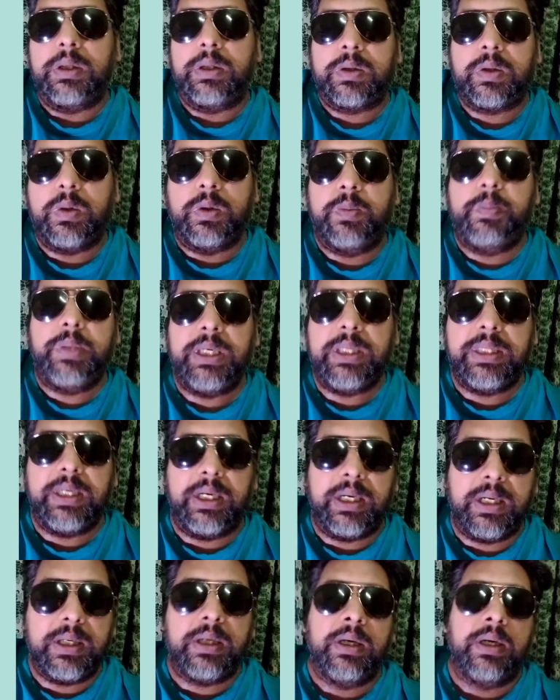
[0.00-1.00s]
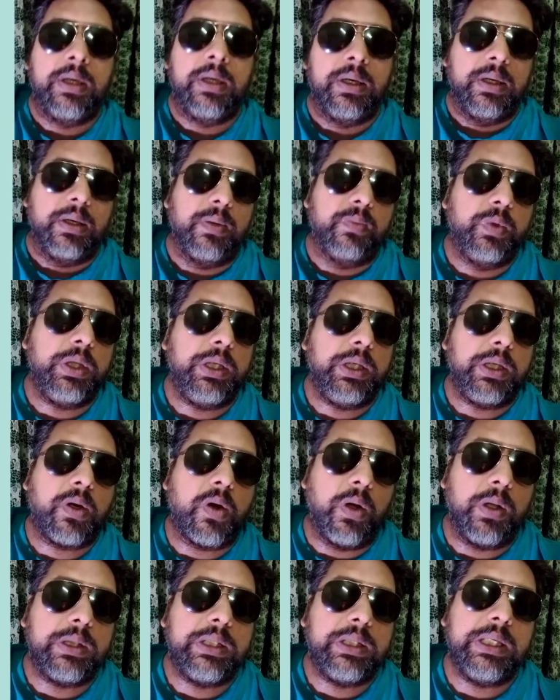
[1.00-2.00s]
could be there, we
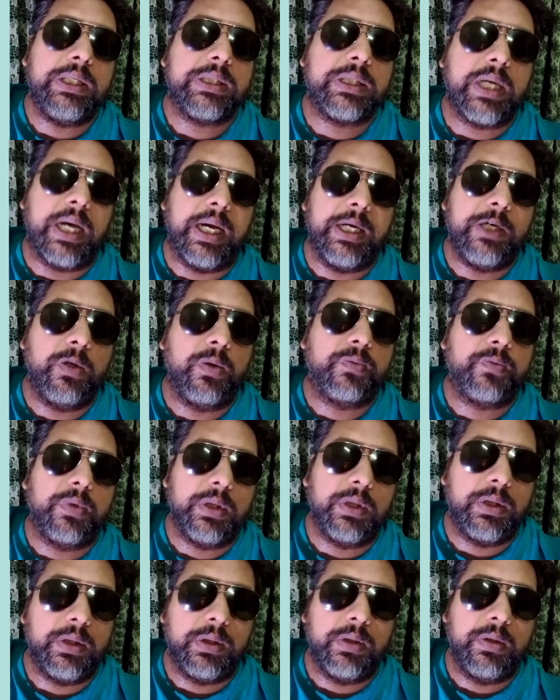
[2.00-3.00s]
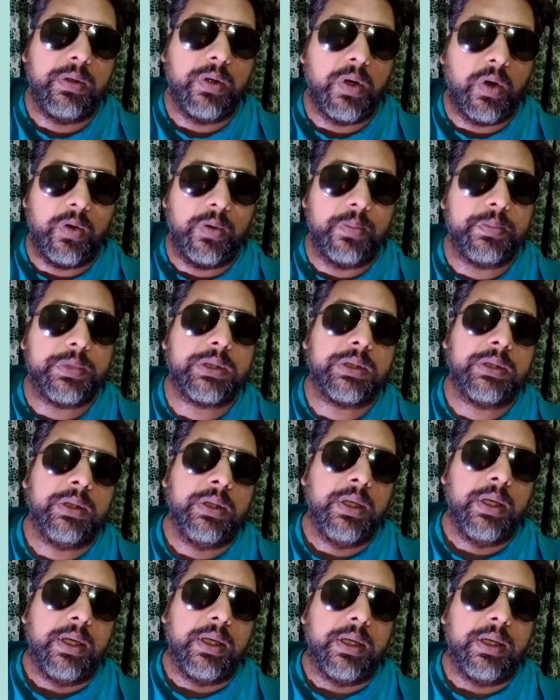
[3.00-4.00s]
call these kind of norms
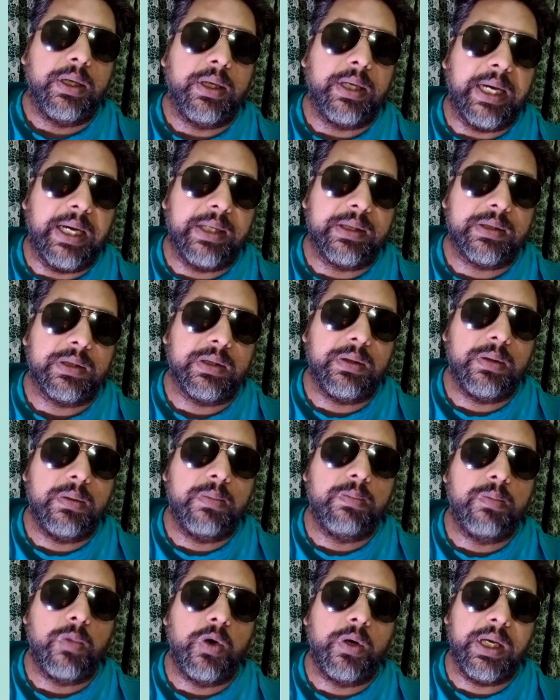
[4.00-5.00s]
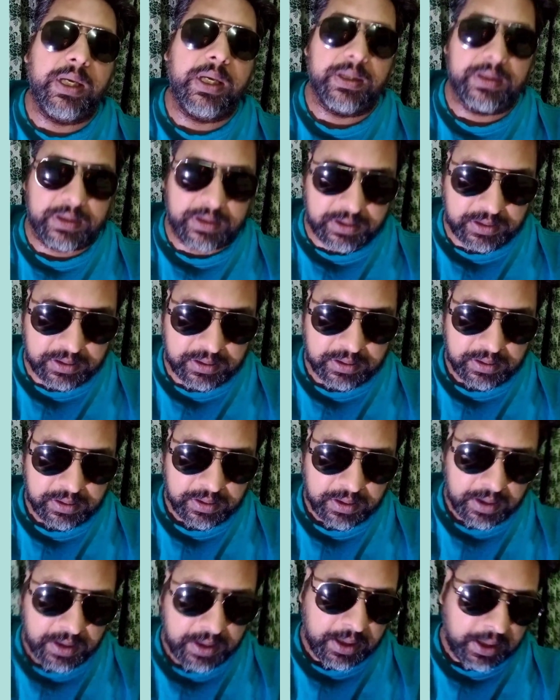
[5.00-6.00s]
as mores.
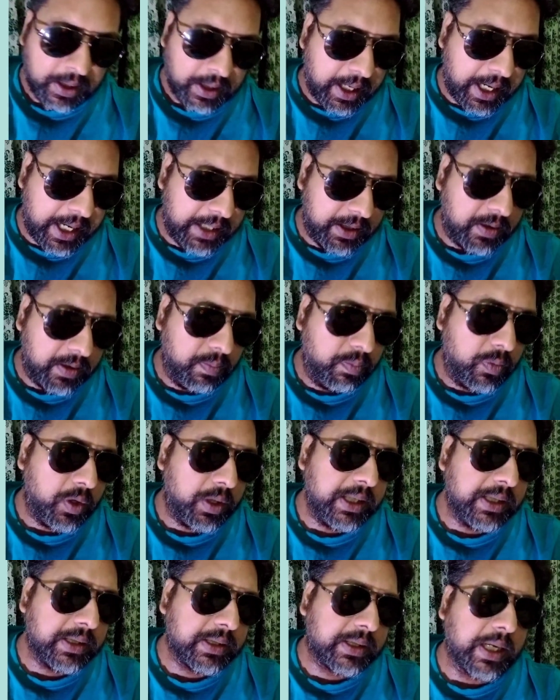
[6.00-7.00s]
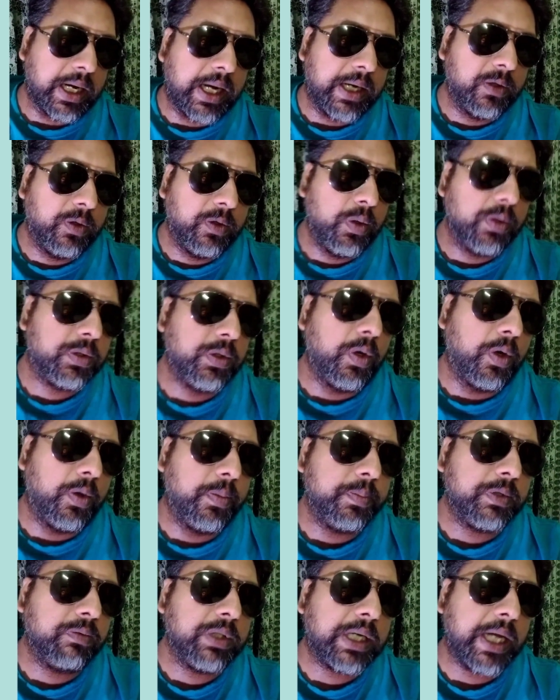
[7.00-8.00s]
And mores are those
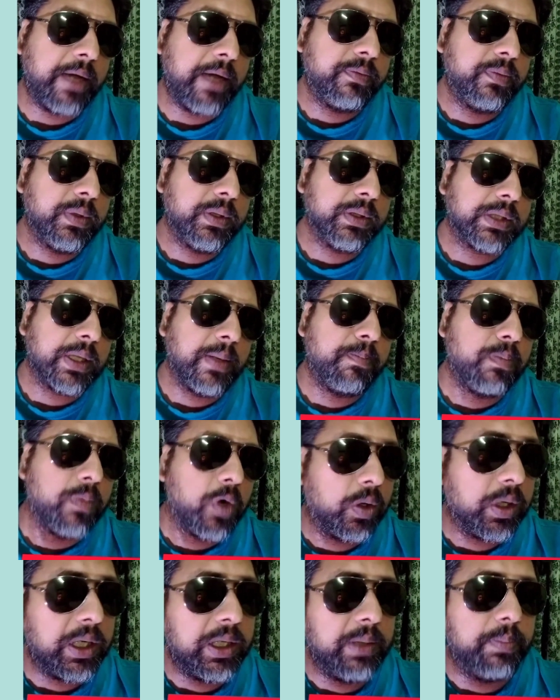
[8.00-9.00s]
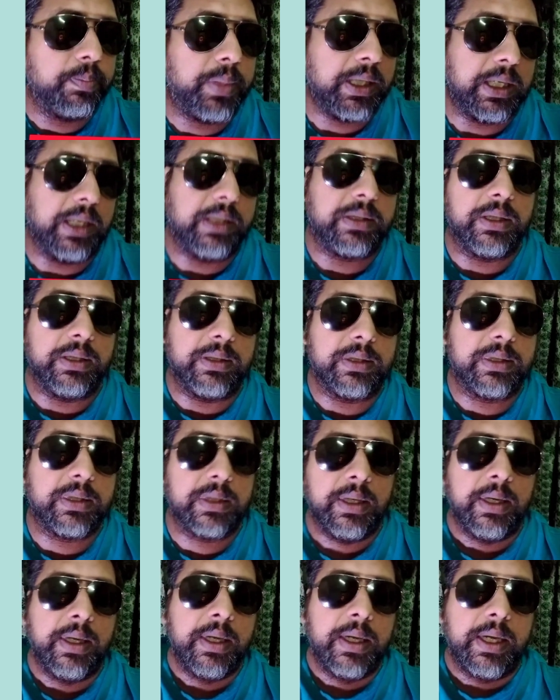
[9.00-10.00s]
norms which have some moral implications.
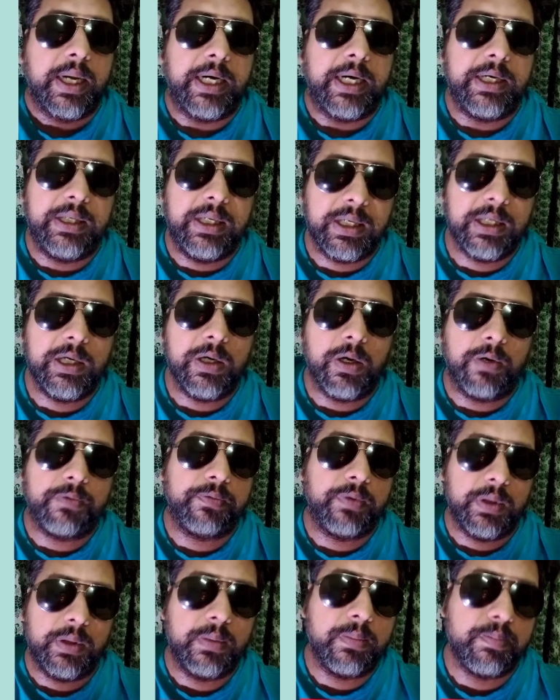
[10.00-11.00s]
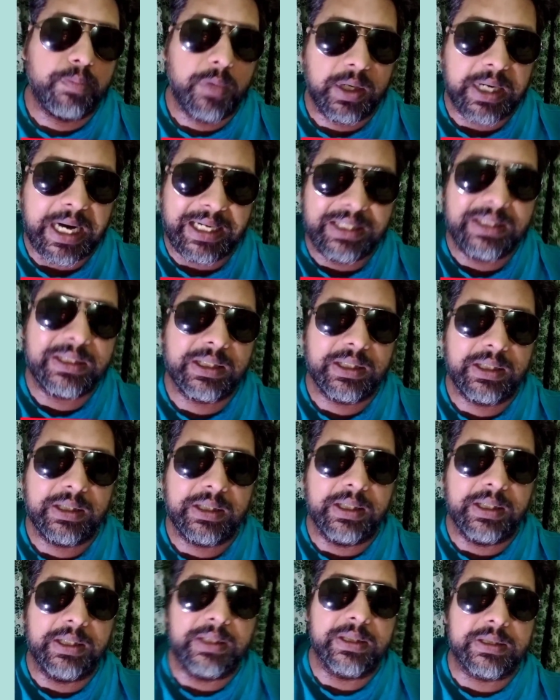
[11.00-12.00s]
A degree of morality
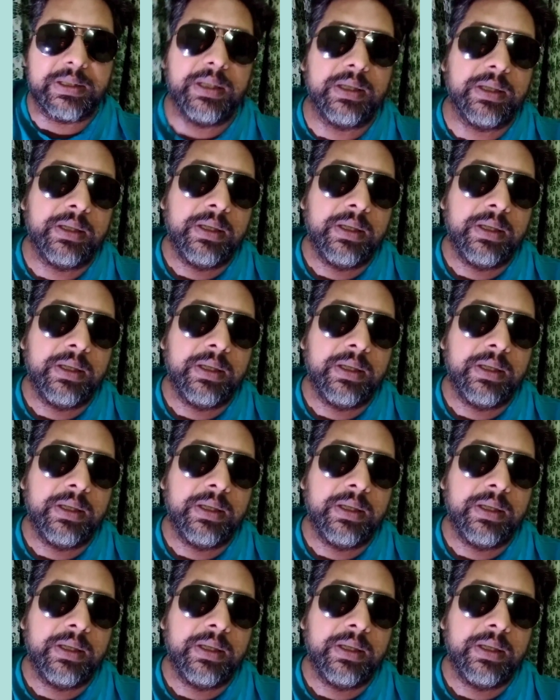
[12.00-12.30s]
is